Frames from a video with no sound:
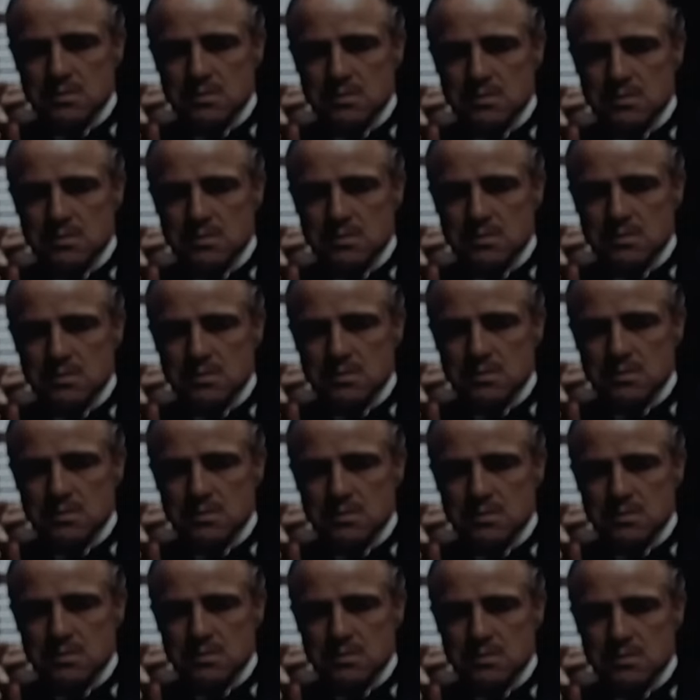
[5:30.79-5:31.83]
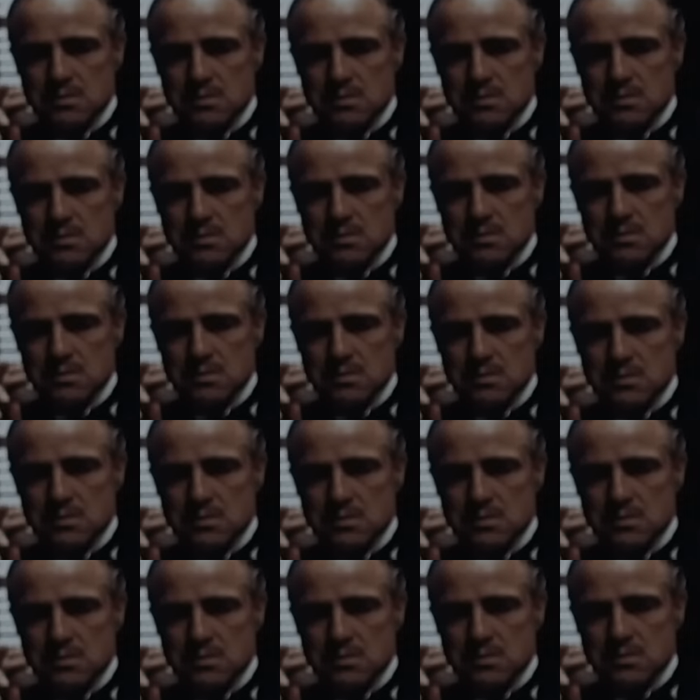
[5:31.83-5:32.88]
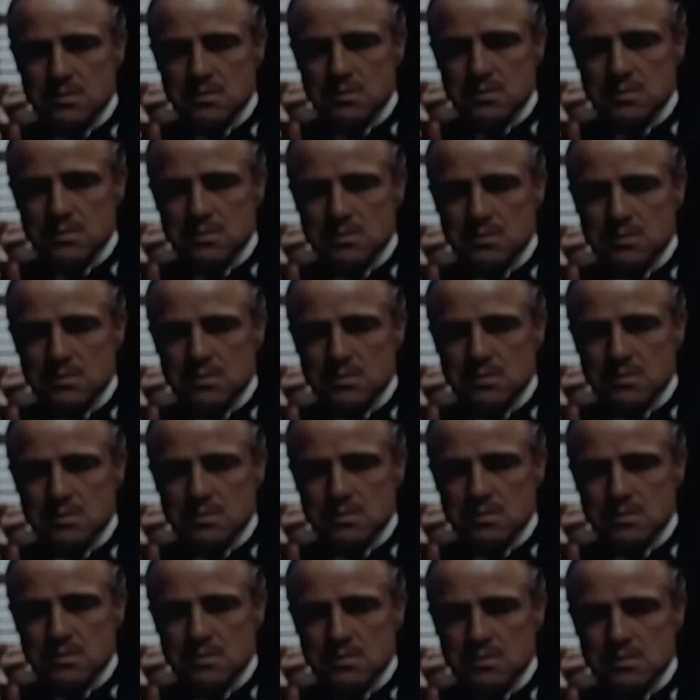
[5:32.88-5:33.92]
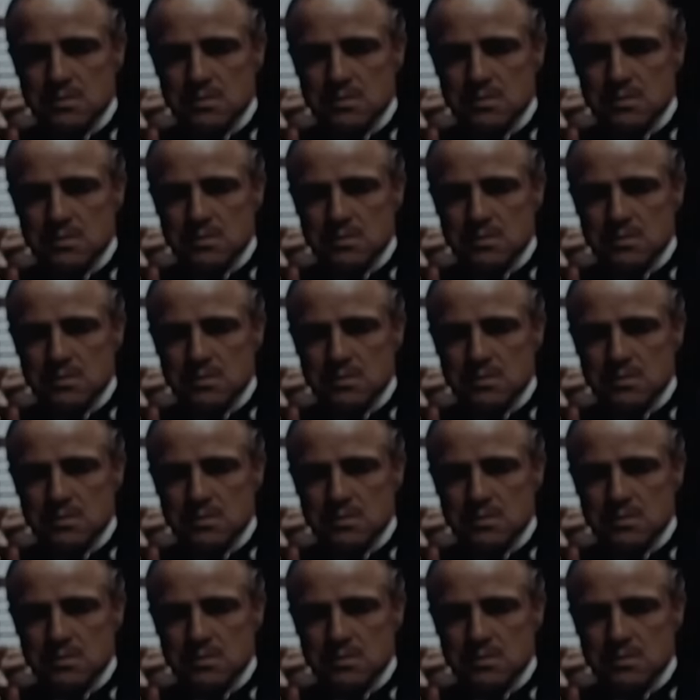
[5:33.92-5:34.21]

The person shown says nothing.